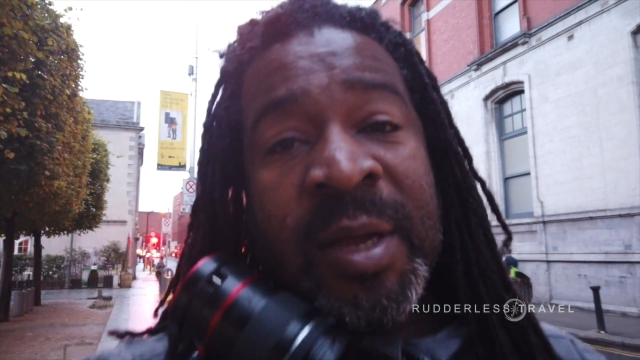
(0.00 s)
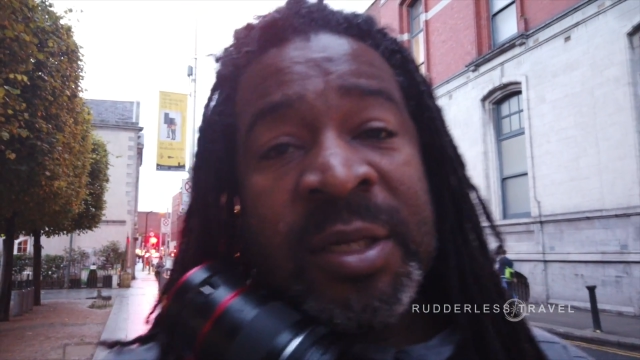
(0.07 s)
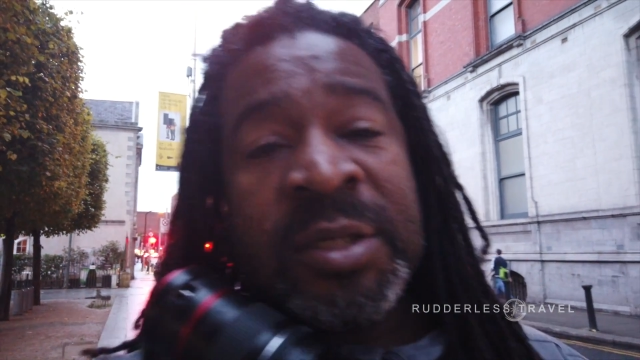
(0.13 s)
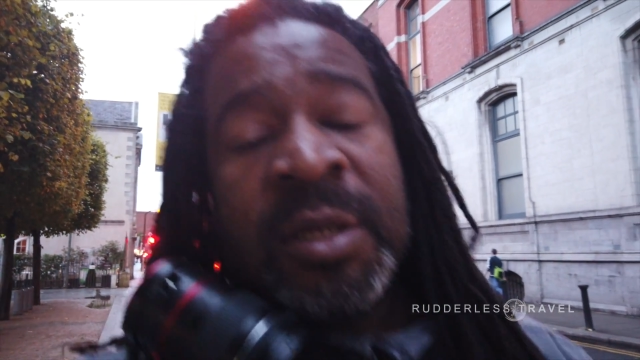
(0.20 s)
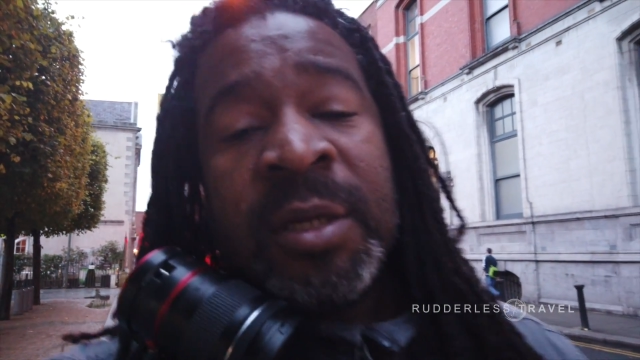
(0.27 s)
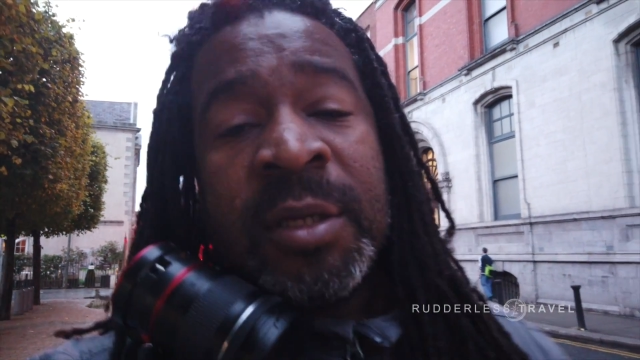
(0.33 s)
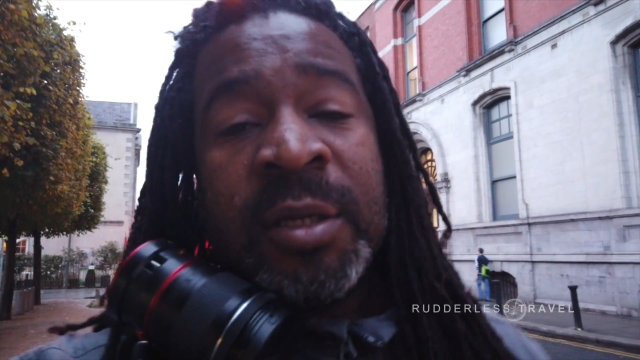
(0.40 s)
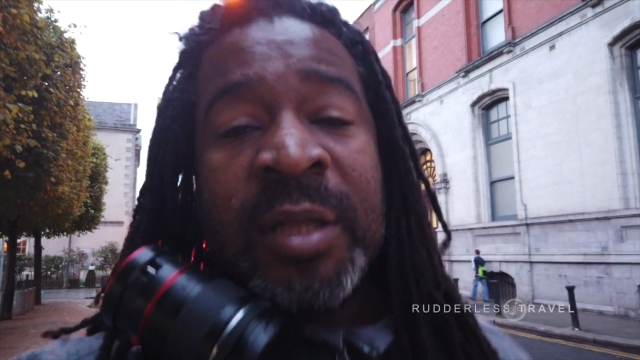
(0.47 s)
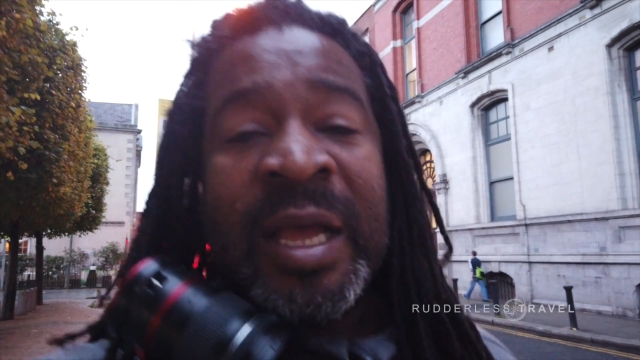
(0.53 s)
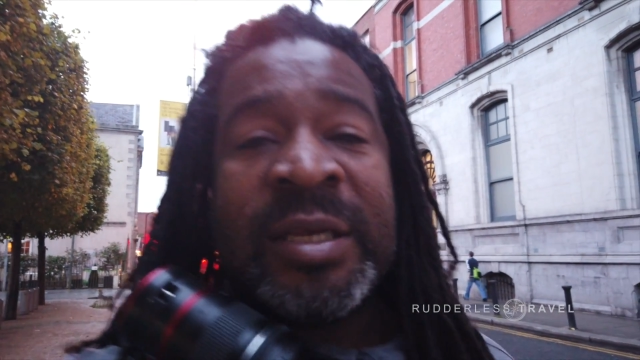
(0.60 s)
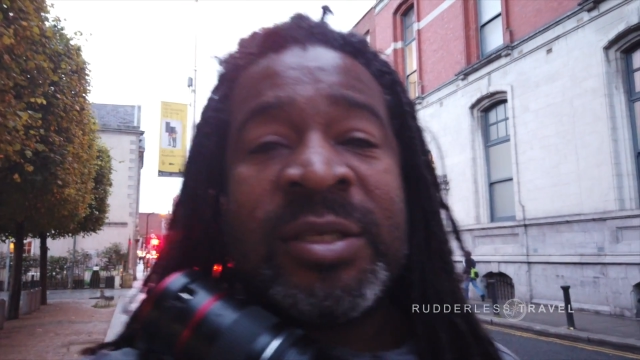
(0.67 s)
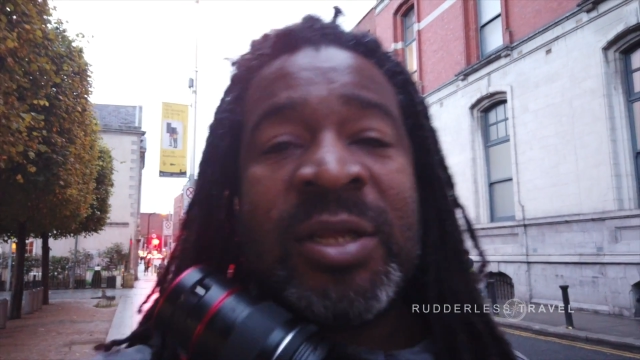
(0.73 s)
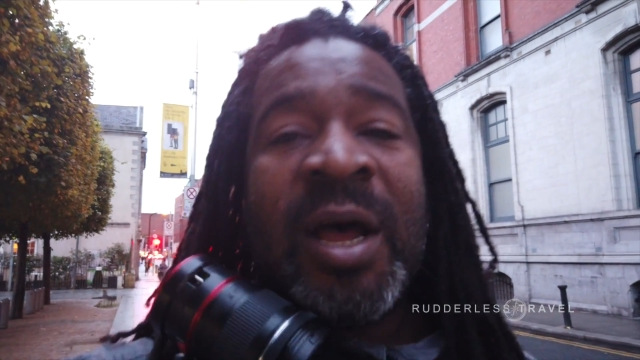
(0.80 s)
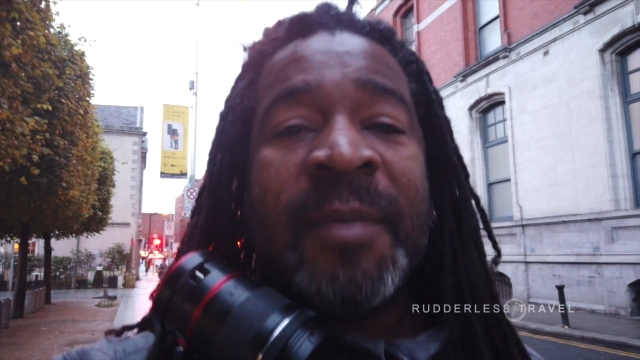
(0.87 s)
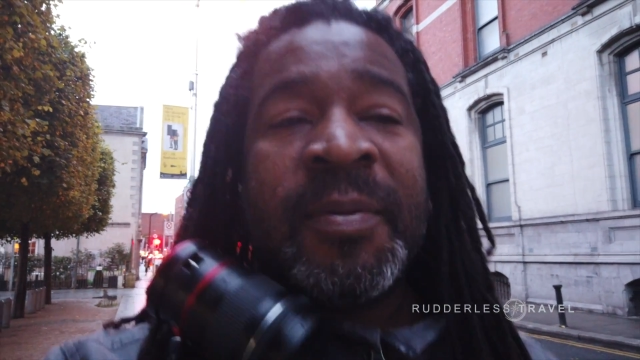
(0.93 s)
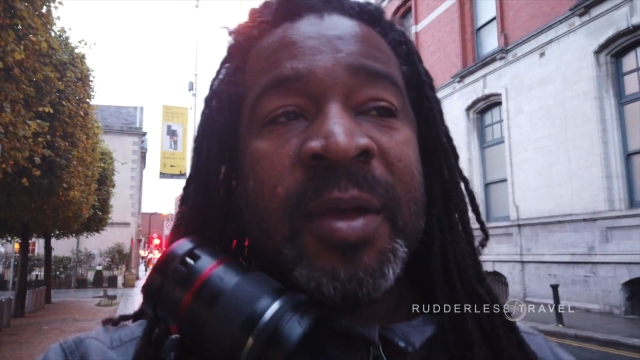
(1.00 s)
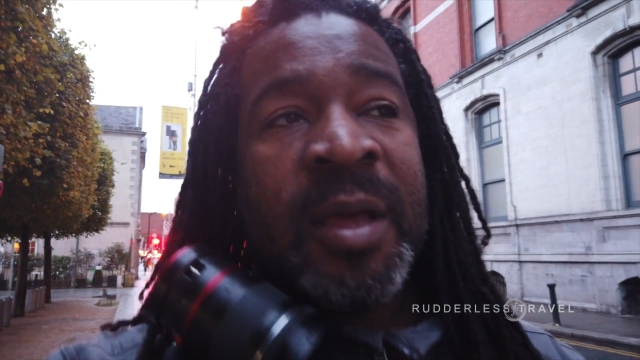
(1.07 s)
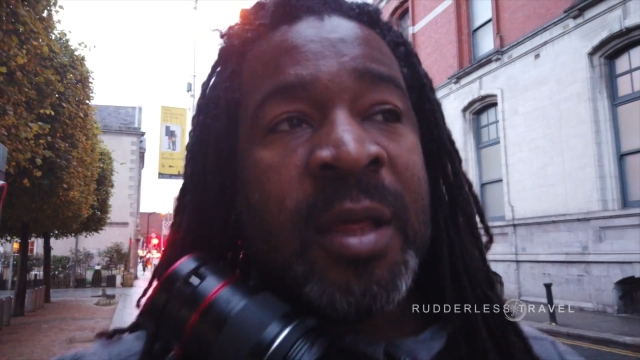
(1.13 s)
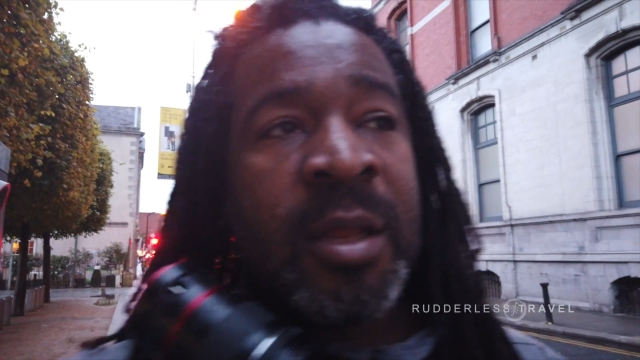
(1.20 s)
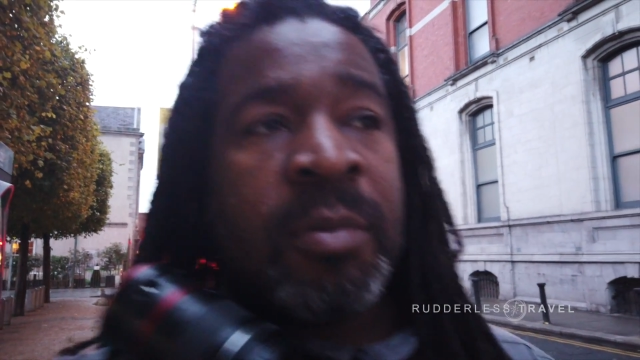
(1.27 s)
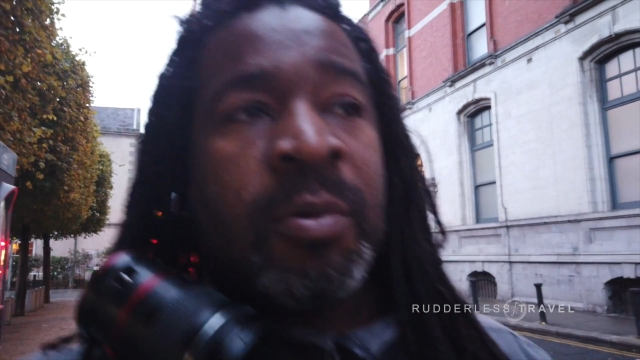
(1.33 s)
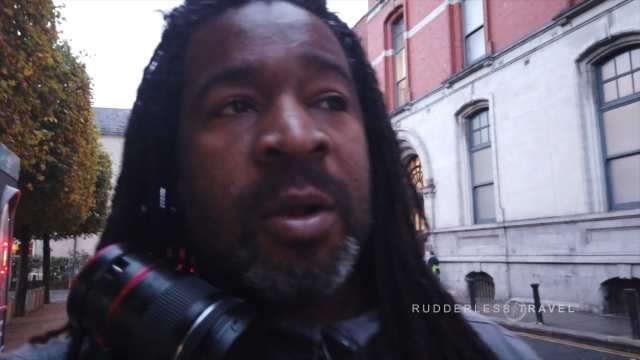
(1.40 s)
Anyways, next stop
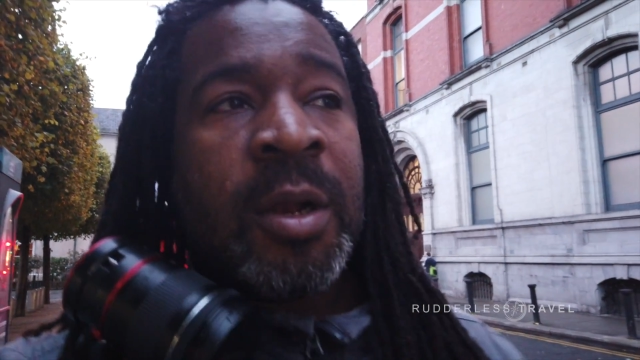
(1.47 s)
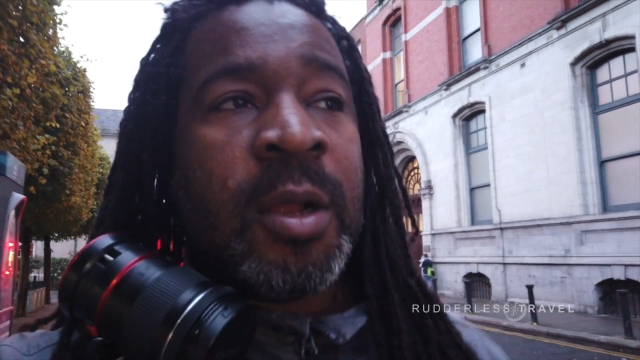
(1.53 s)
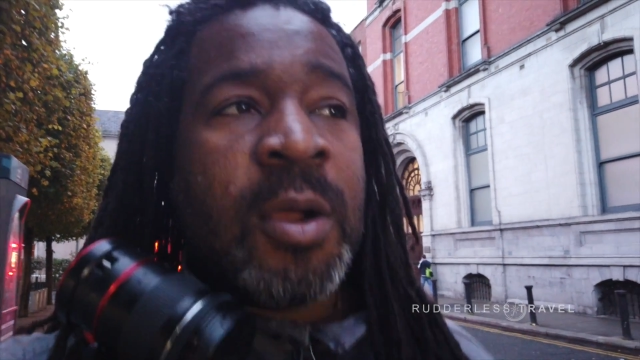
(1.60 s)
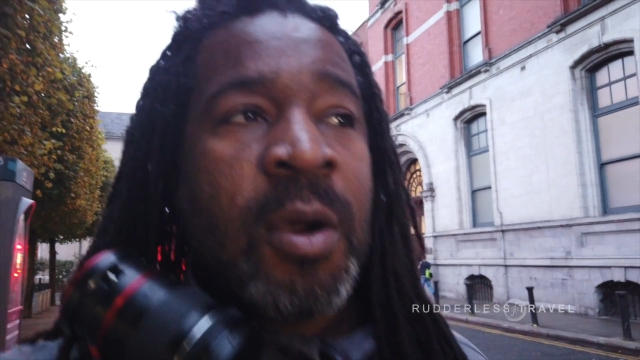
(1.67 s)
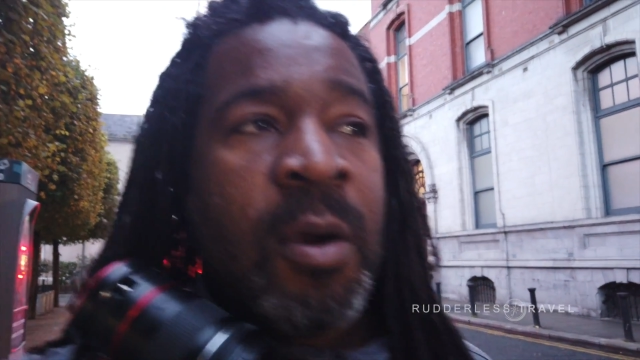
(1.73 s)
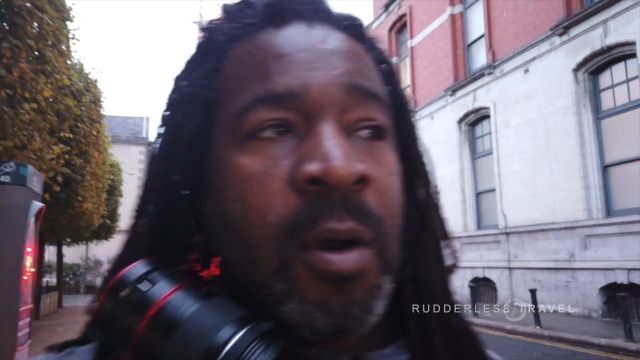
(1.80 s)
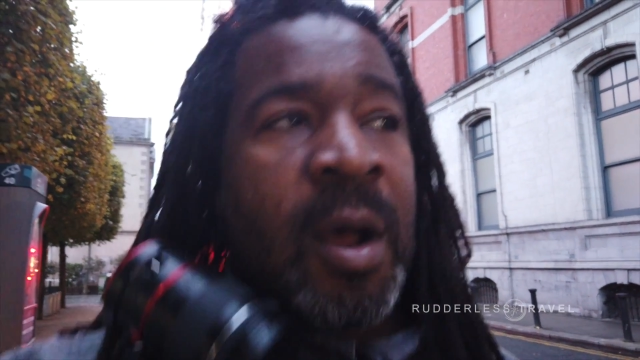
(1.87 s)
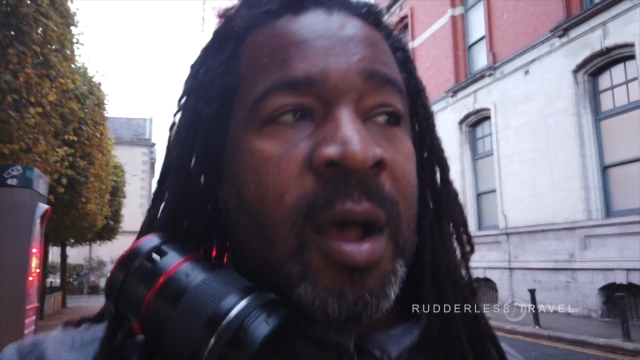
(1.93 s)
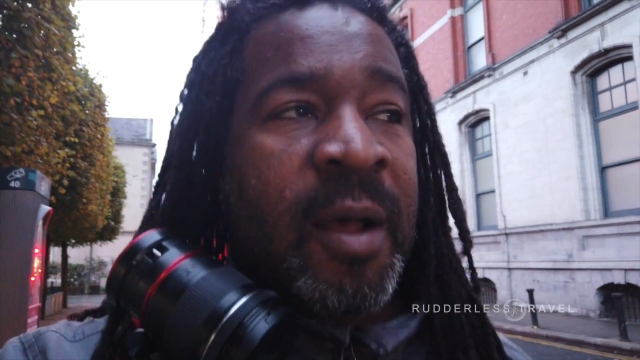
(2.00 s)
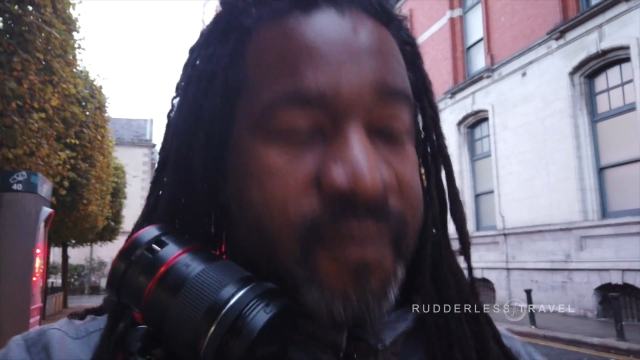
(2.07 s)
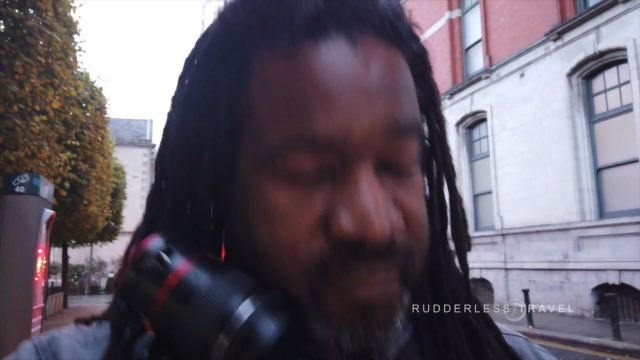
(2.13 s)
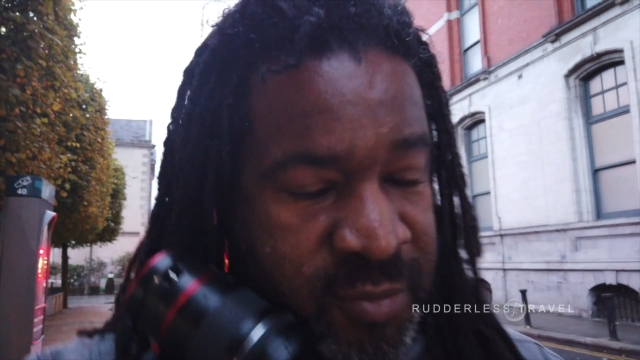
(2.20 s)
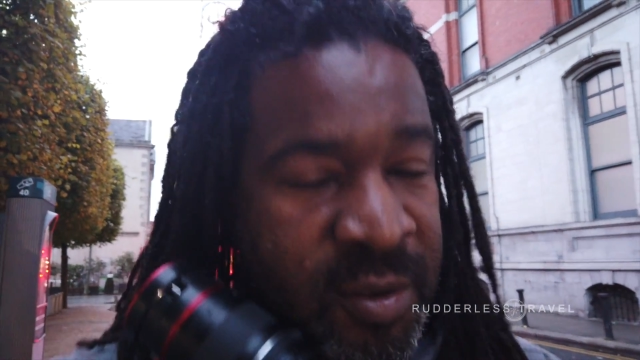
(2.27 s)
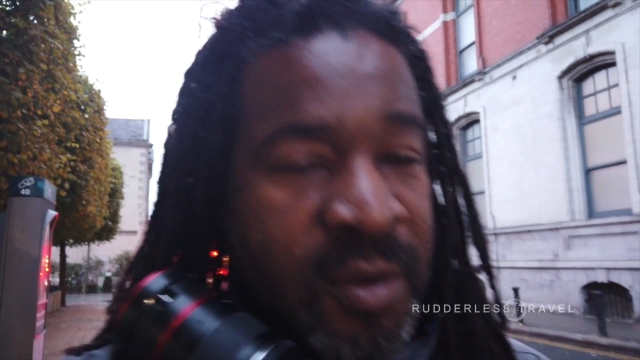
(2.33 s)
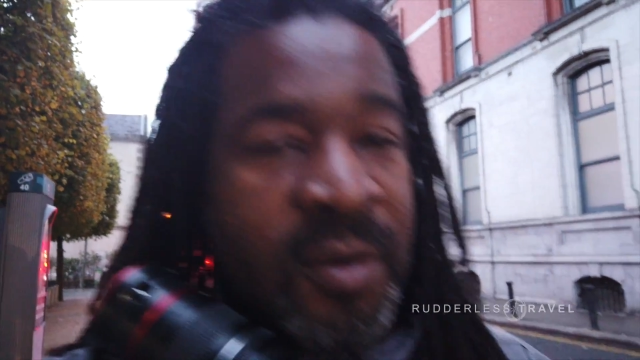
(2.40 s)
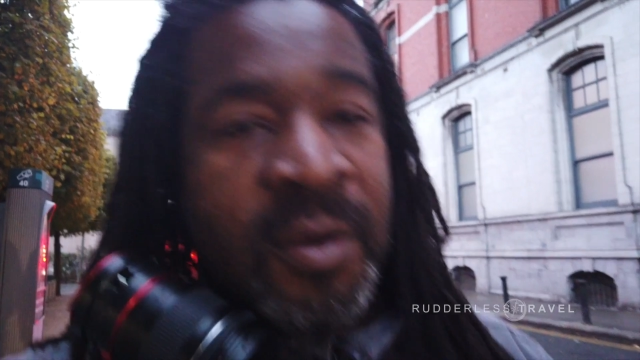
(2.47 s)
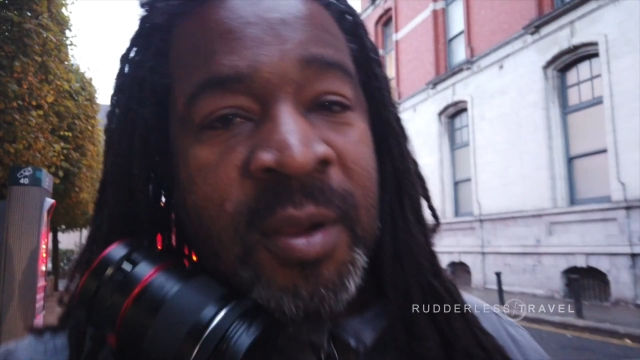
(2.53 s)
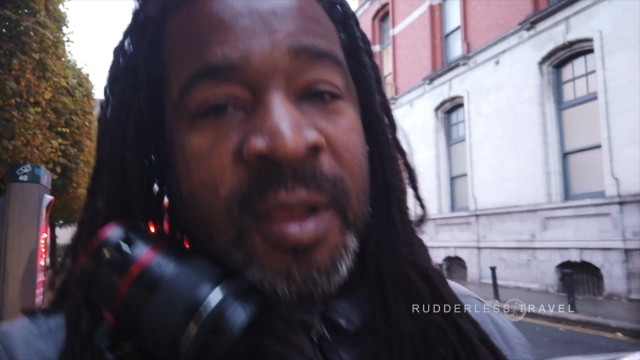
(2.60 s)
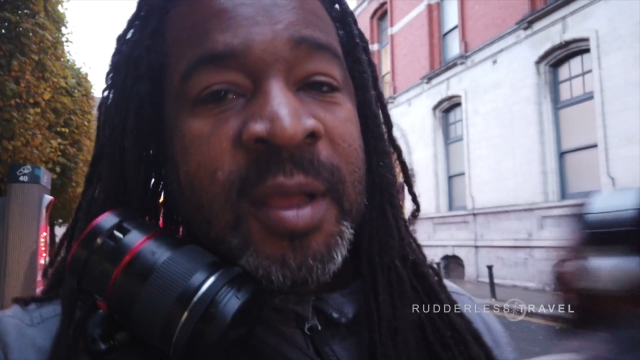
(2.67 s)
is we're gonna go off to